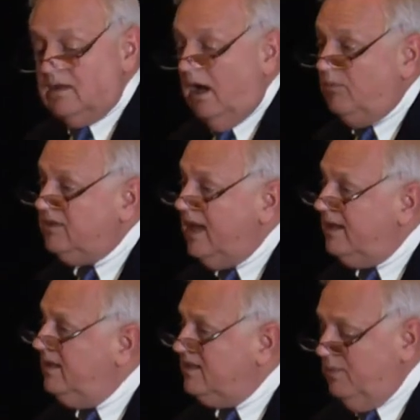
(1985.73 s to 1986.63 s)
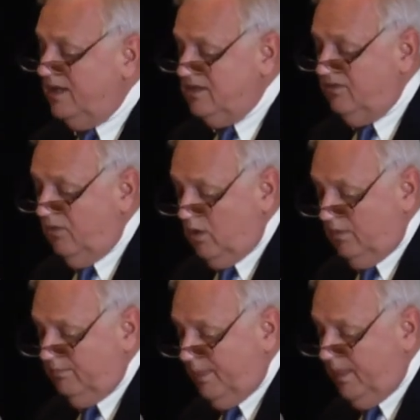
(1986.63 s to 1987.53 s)
CompStat, at its base
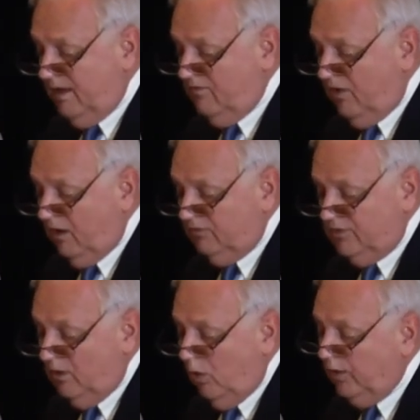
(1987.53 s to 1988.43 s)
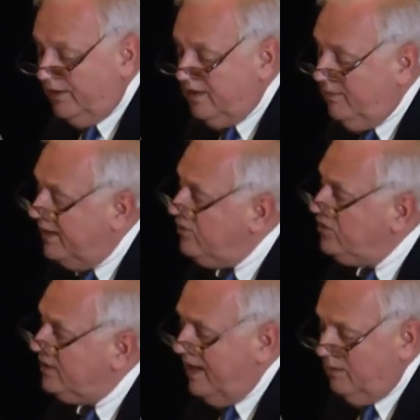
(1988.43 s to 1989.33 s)
form, involved holding
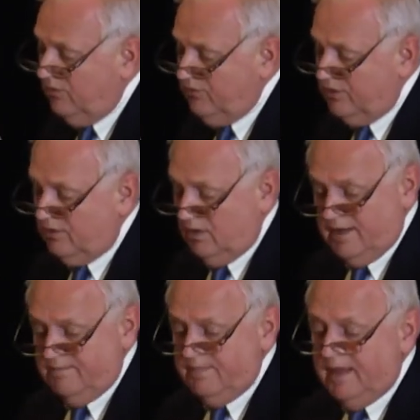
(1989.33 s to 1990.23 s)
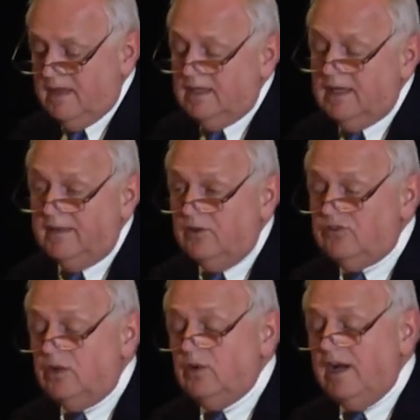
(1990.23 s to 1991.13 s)
commanders accountable for crime in their
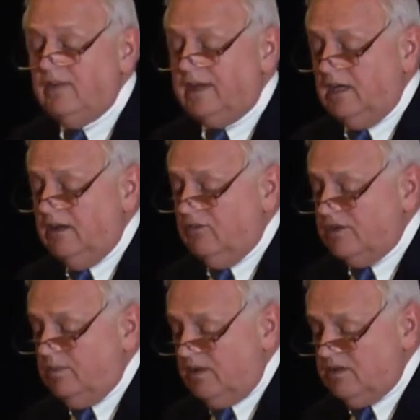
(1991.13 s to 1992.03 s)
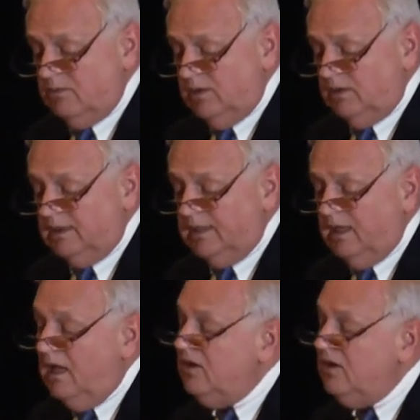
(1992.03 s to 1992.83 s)
geographic area of responsibility,